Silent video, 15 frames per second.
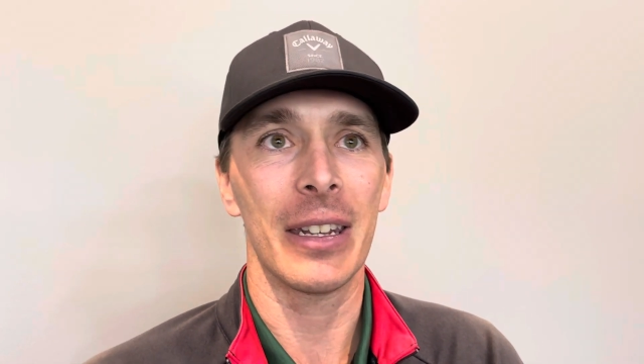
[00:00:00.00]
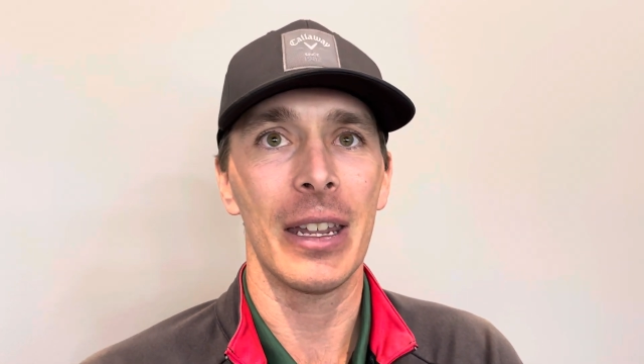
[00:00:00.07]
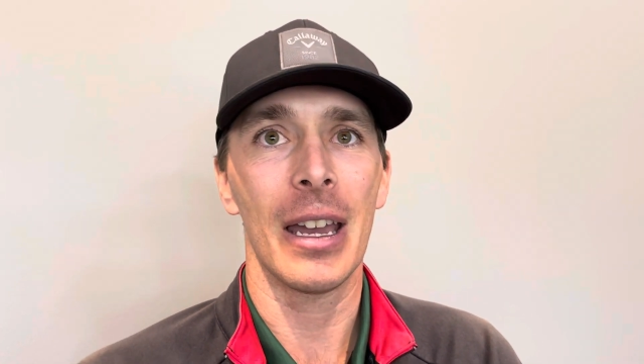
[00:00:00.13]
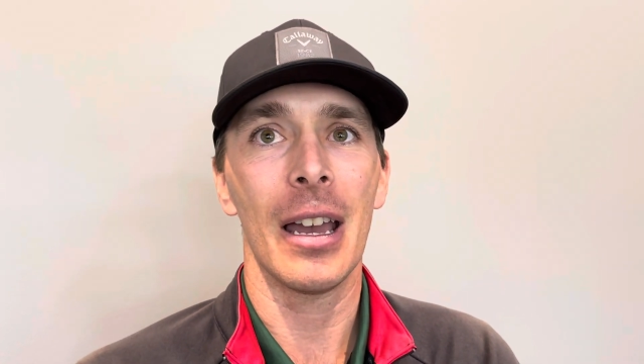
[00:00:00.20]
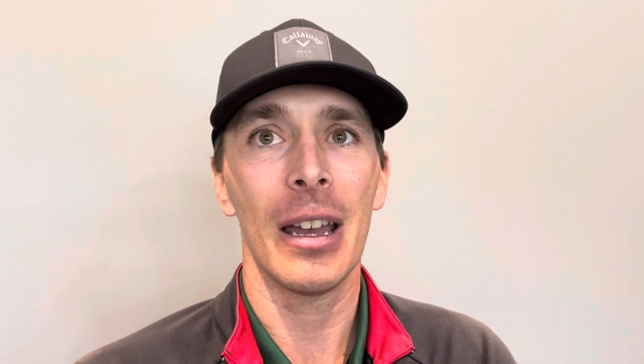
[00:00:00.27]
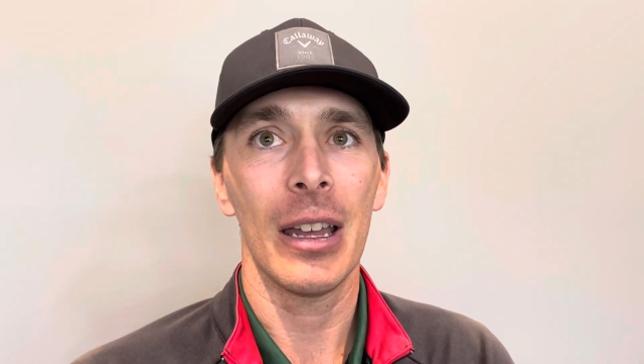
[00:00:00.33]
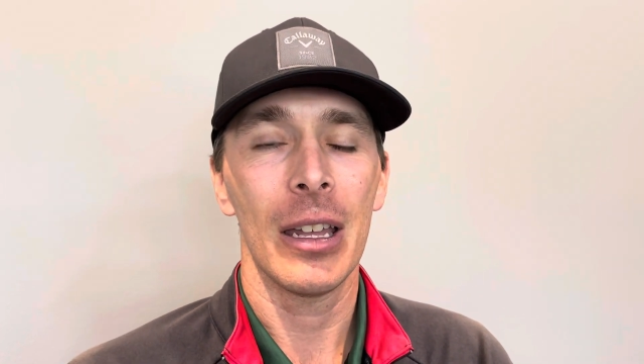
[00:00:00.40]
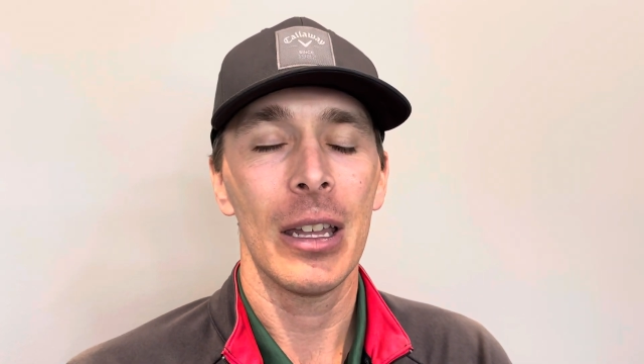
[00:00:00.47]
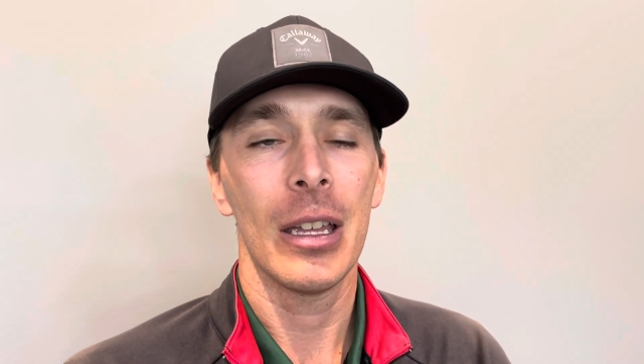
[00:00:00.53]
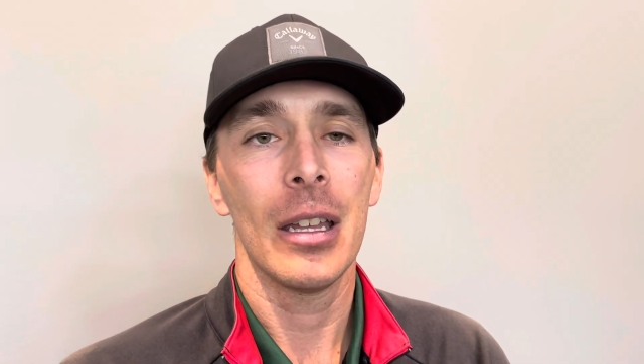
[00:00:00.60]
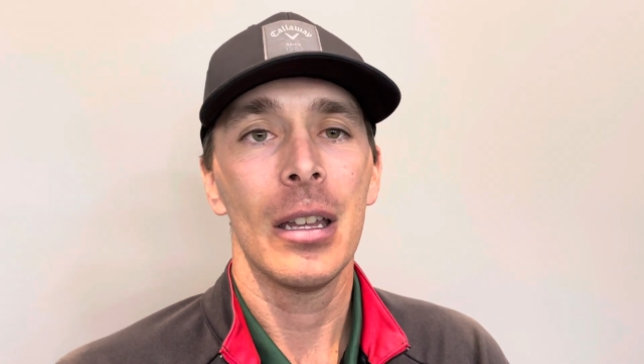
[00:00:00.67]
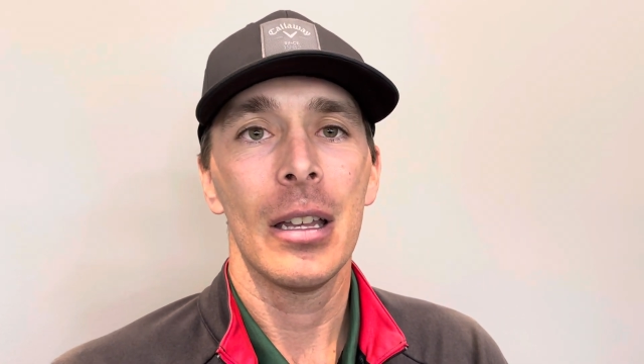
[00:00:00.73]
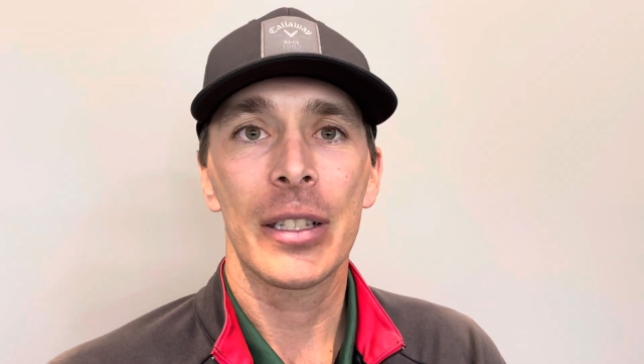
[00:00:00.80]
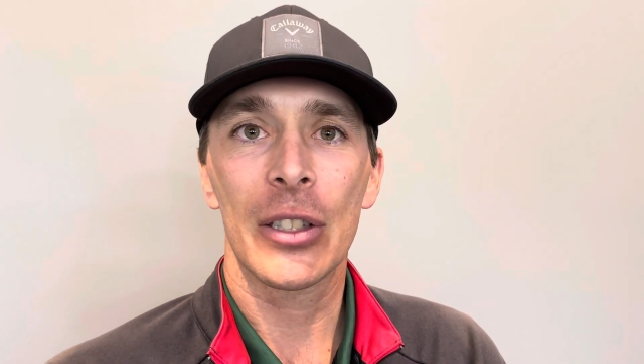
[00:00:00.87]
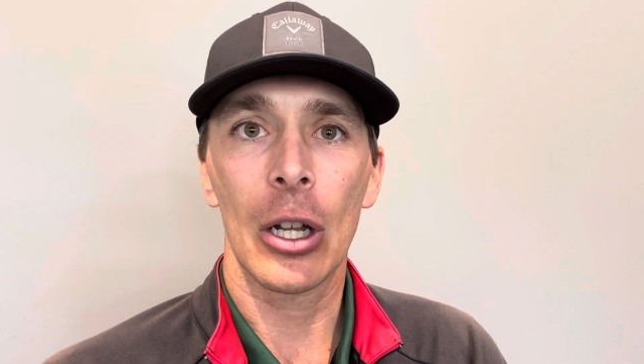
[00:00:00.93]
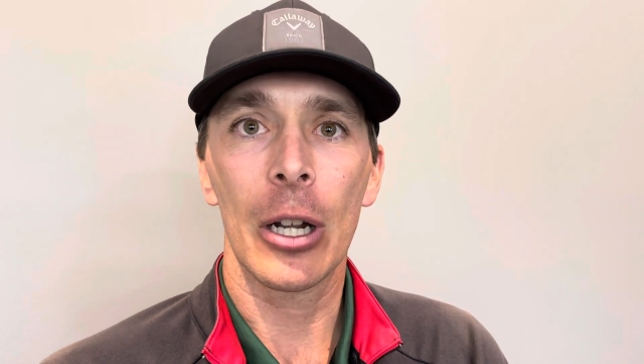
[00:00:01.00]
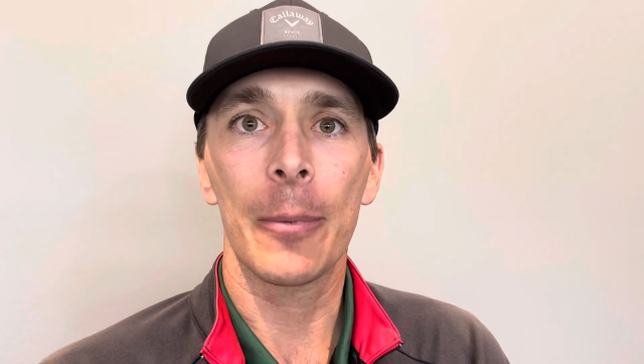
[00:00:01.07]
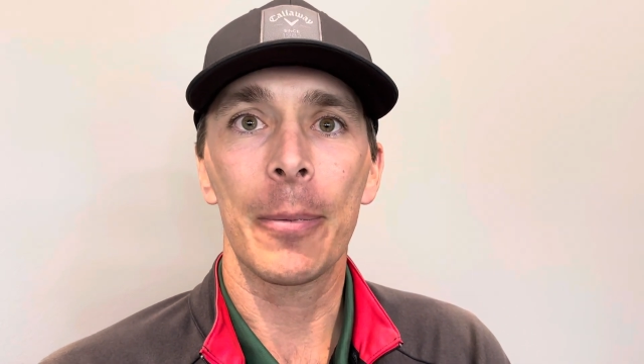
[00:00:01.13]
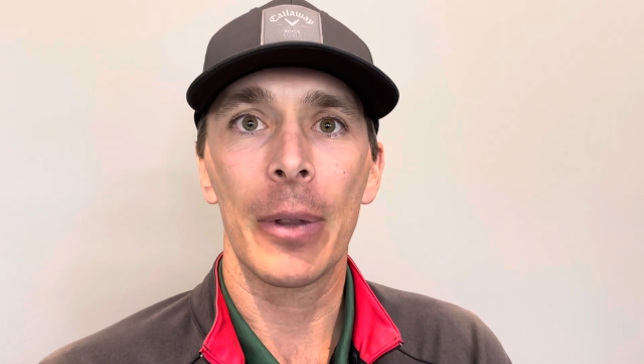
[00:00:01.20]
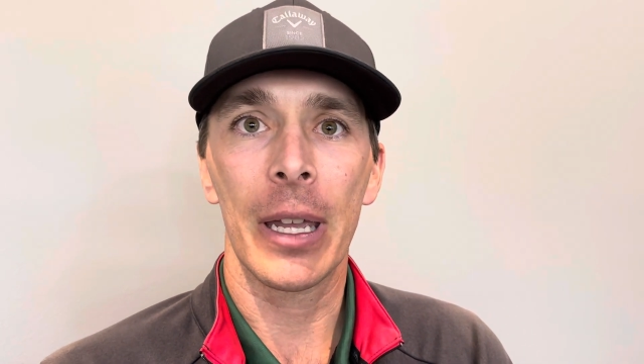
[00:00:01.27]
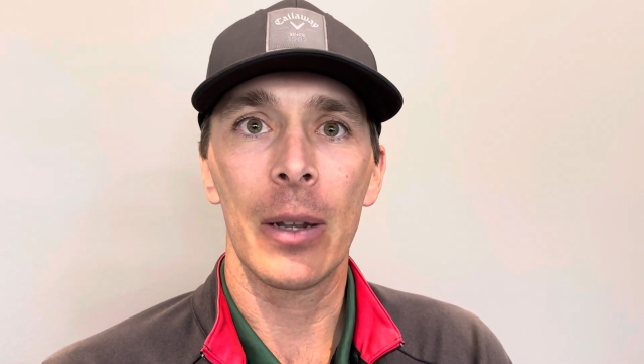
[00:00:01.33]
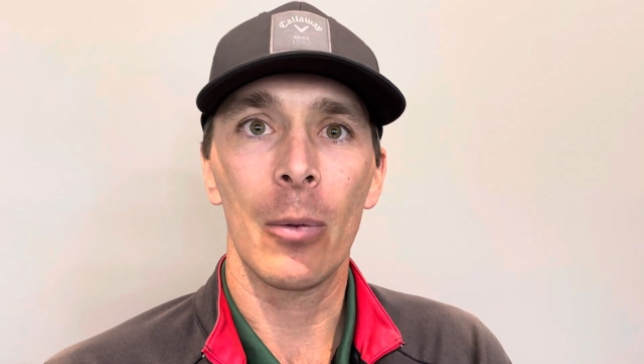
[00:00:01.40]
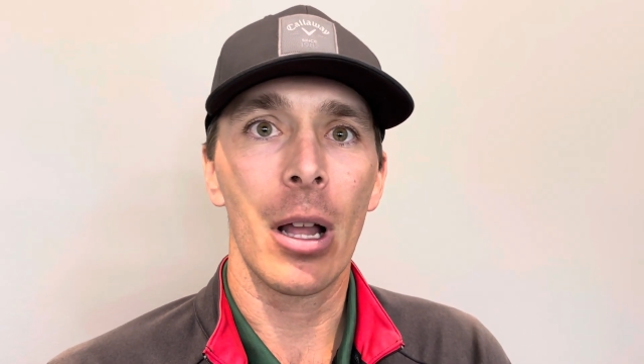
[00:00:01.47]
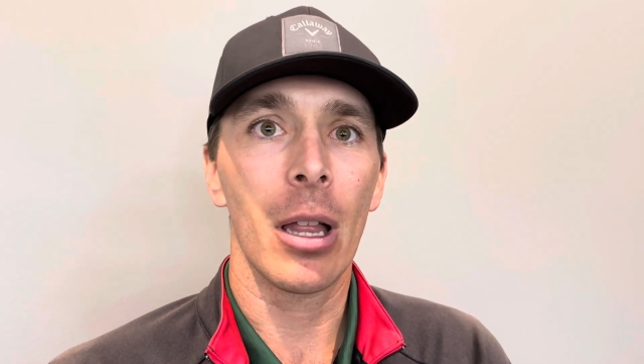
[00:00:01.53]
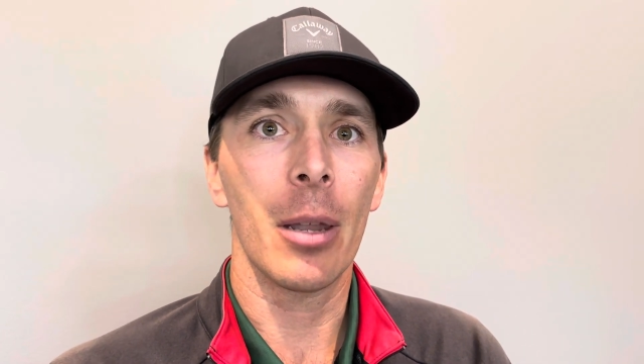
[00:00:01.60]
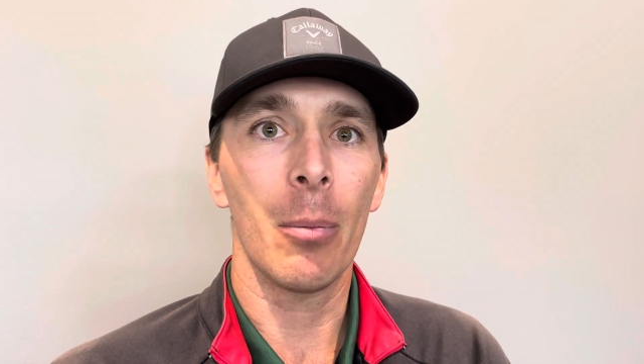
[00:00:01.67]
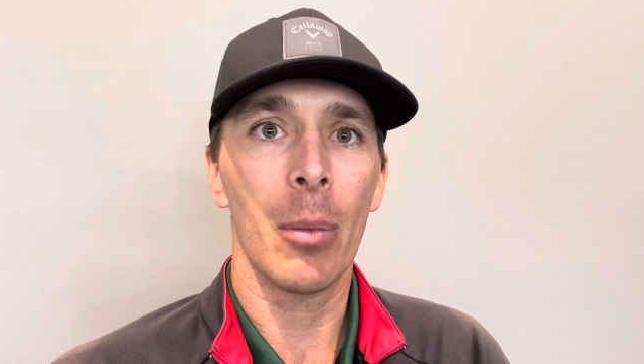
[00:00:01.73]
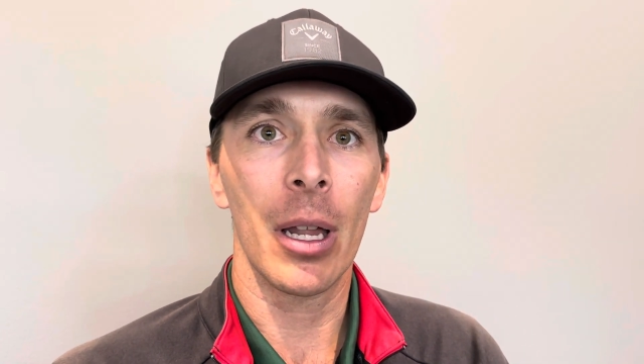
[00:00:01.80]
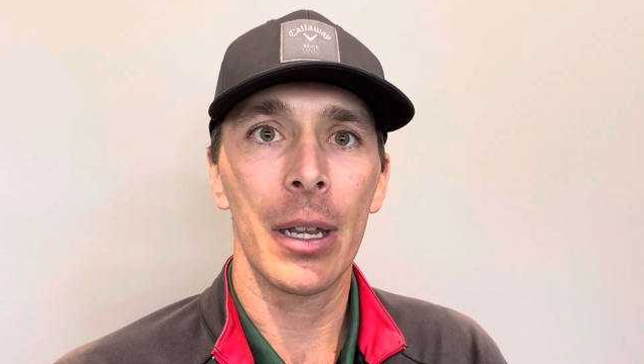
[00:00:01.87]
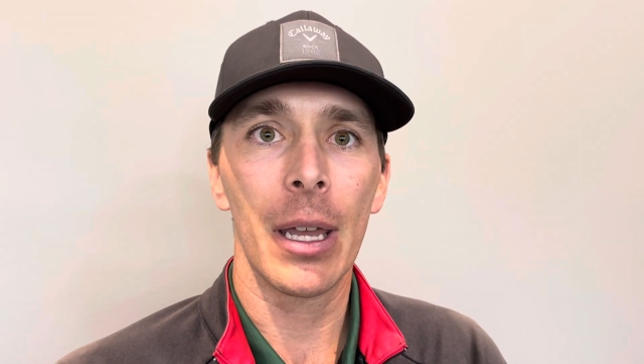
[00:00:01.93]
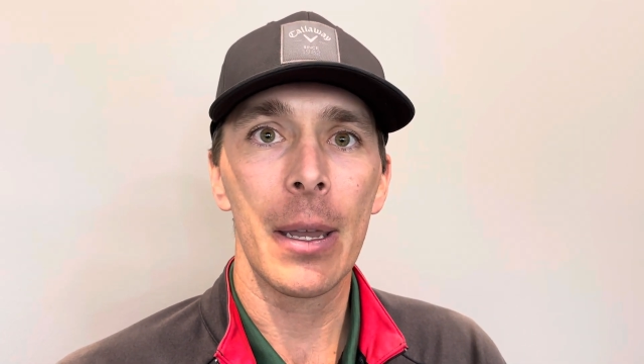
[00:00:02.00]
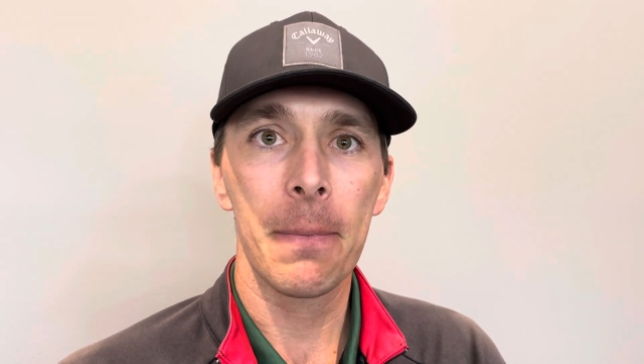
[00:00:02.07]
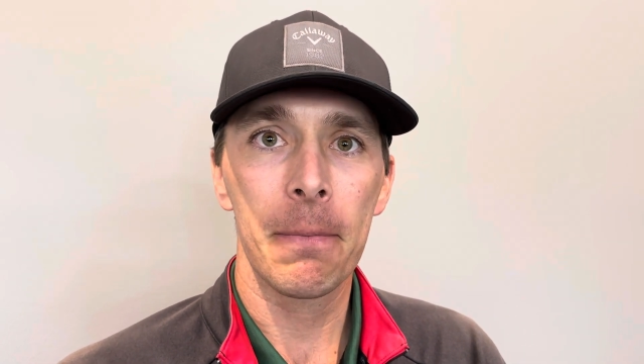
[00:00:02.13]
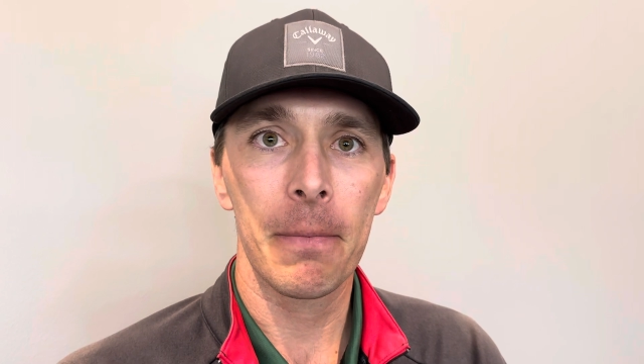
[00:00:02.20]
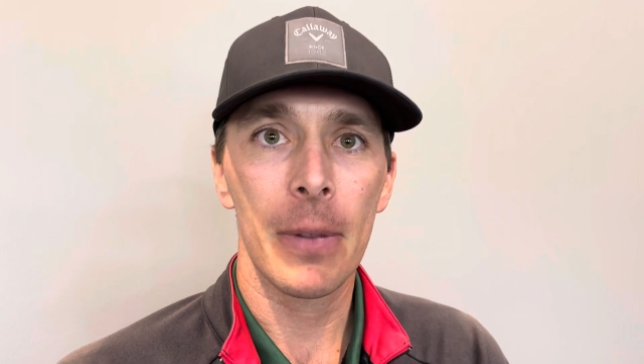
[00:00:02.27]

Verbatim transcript: Uh, started playing well on Monday